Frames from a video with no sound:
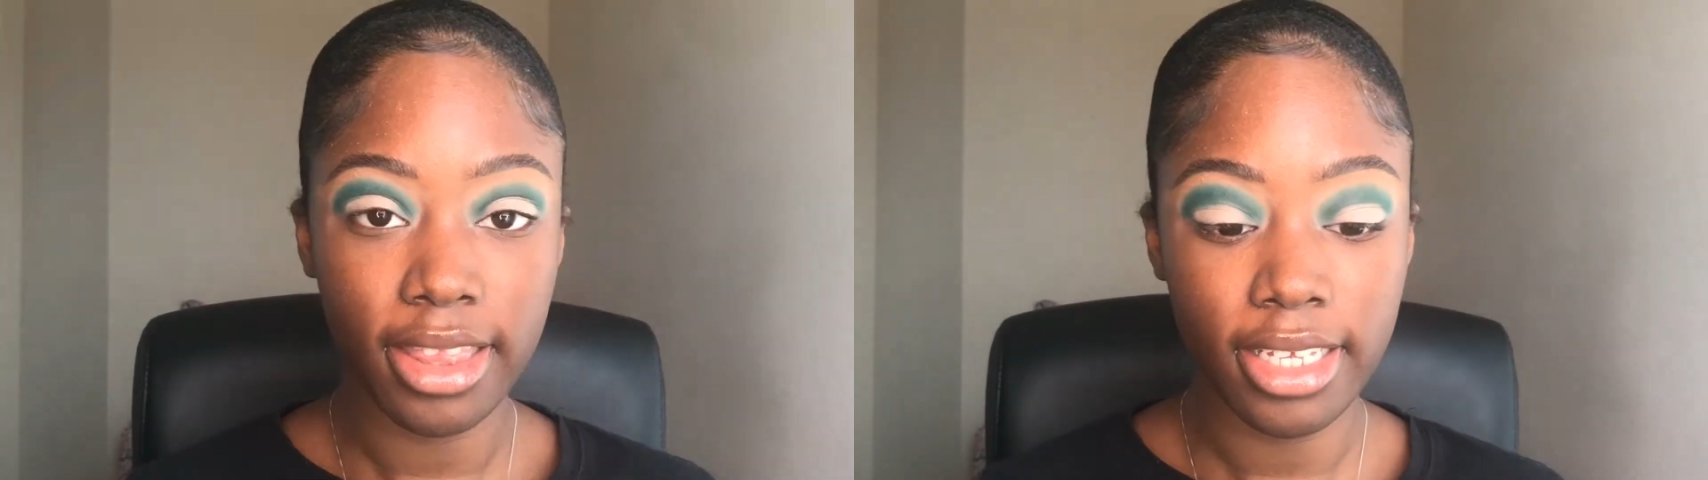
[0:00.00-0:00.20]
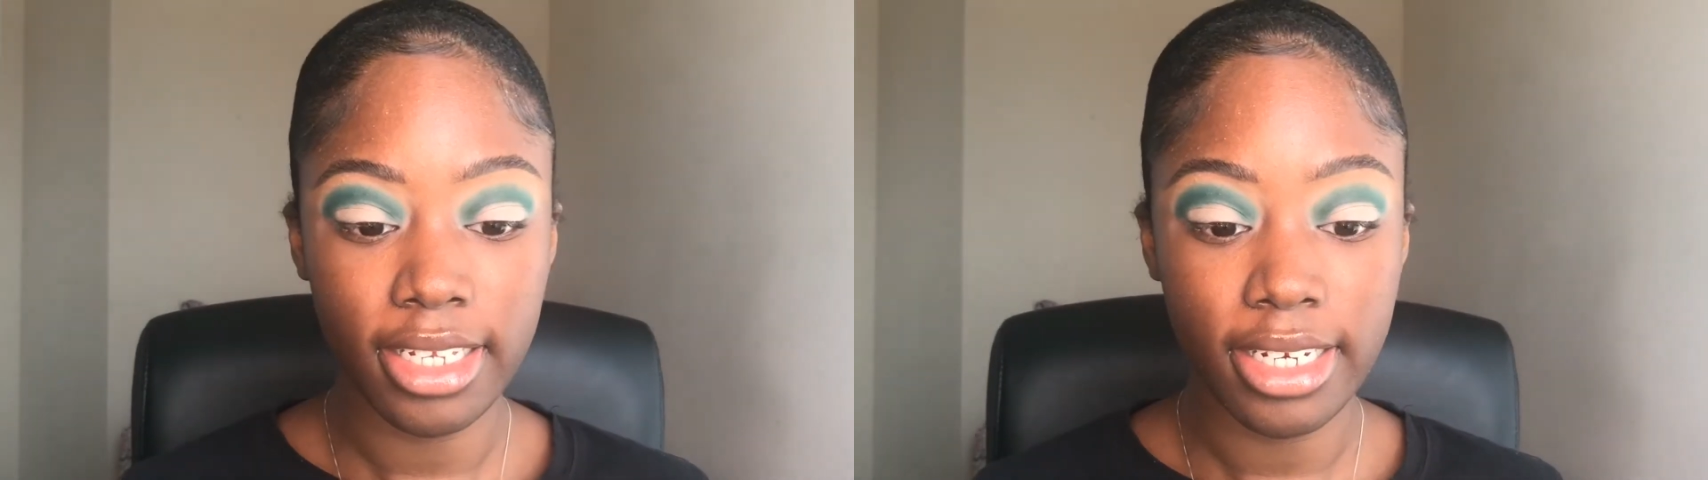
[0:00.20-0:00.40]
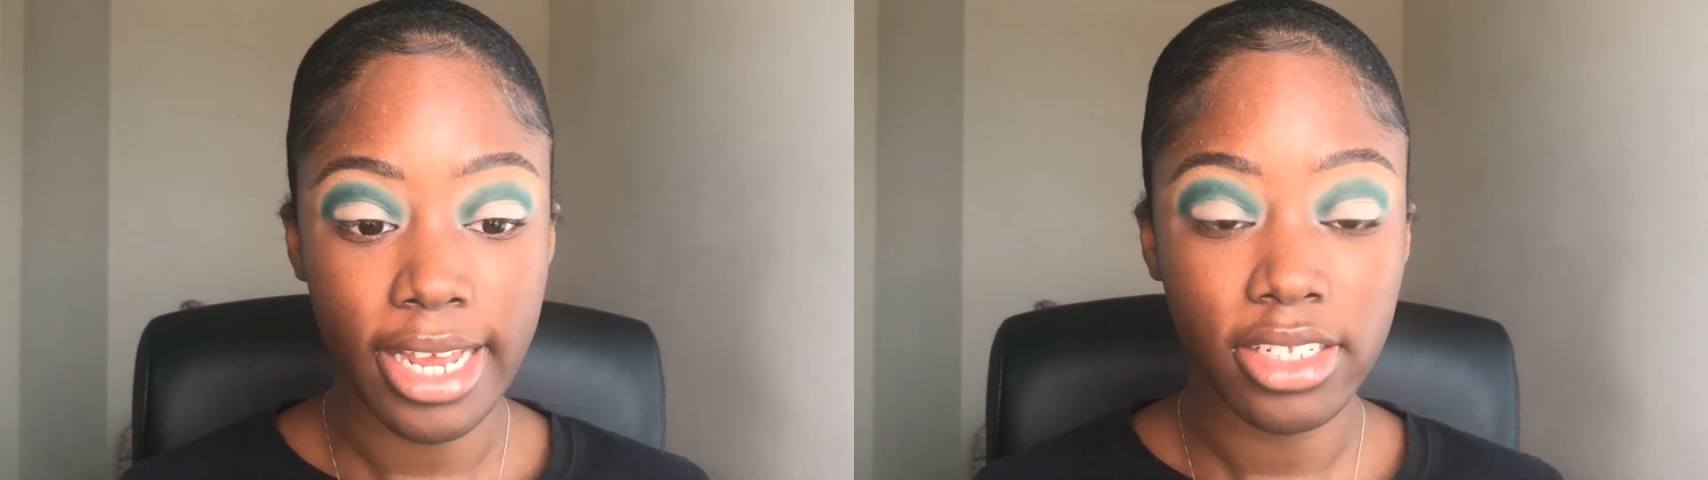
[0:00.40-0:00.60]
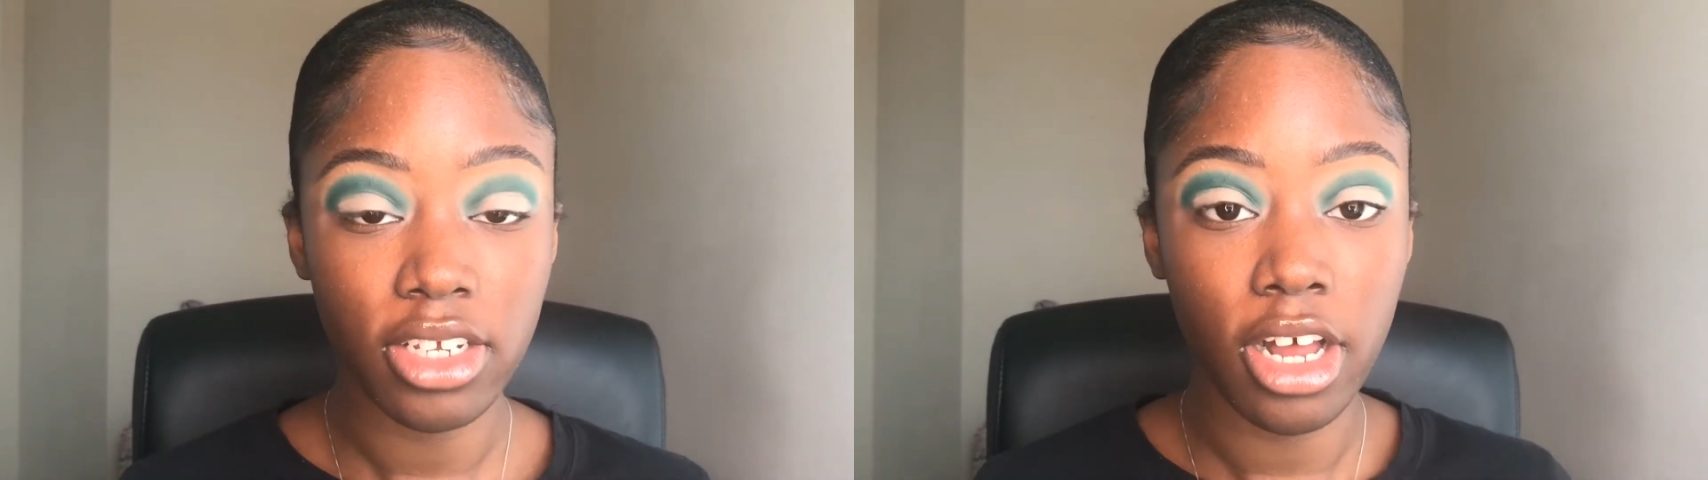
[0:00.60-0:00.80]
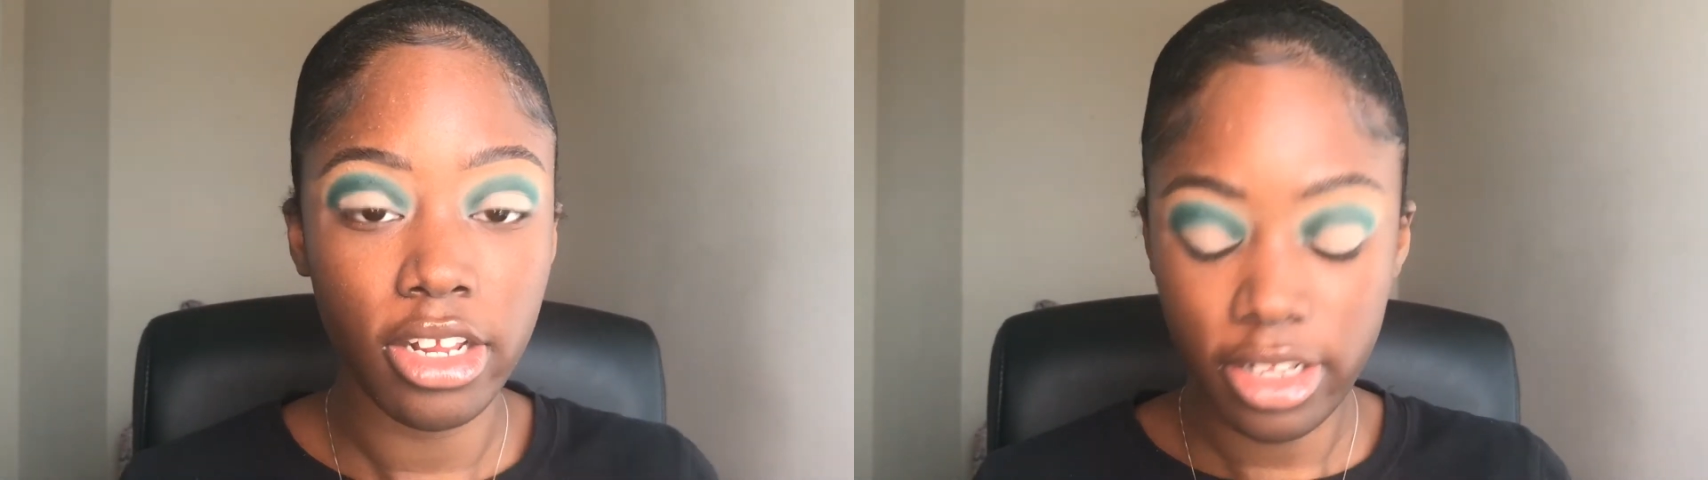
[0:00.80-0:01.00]
The next
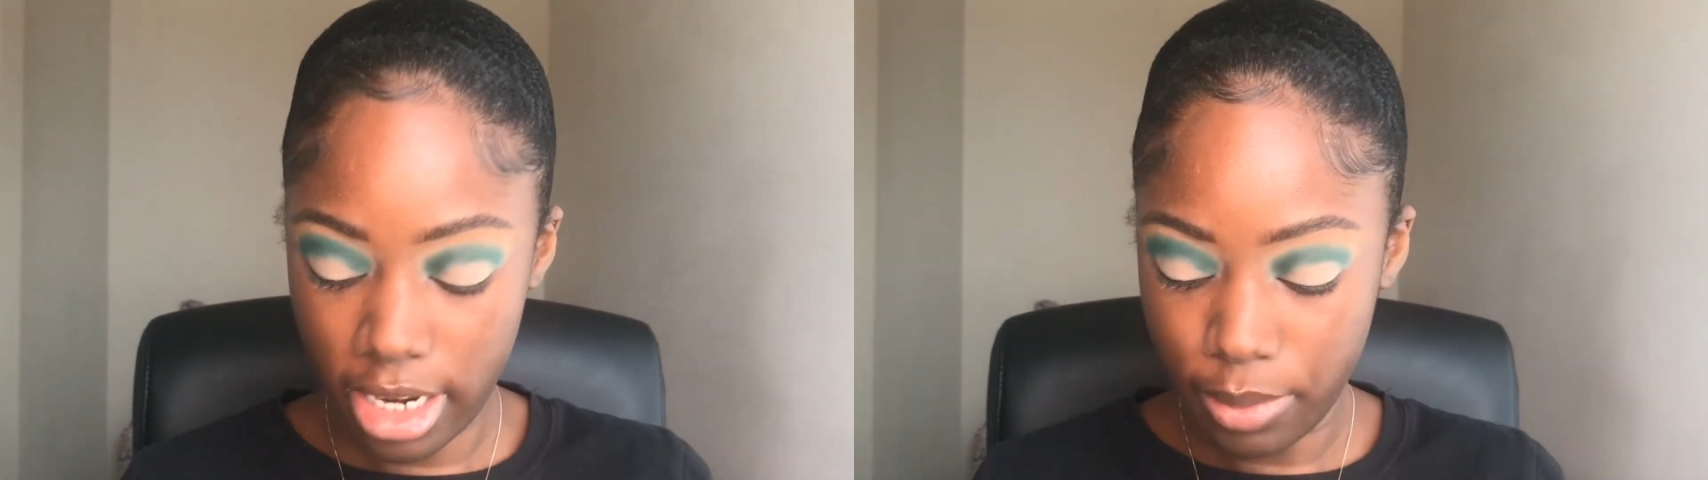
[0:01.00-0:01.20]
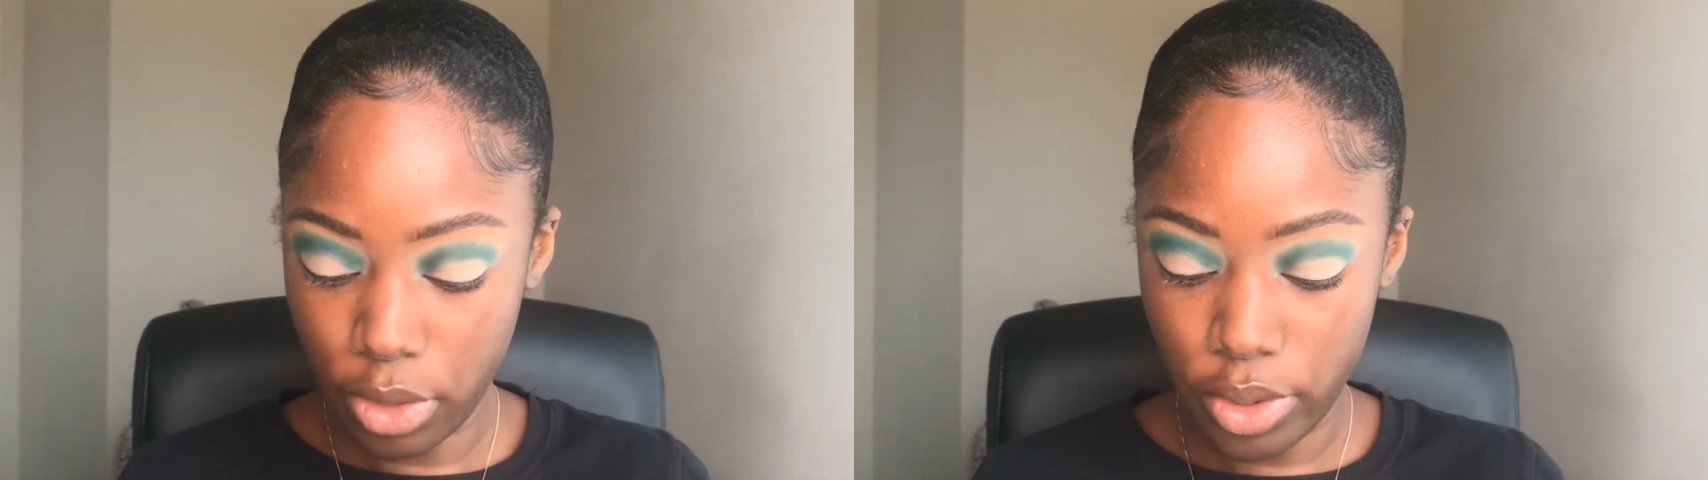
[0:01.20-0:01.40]
color that I'm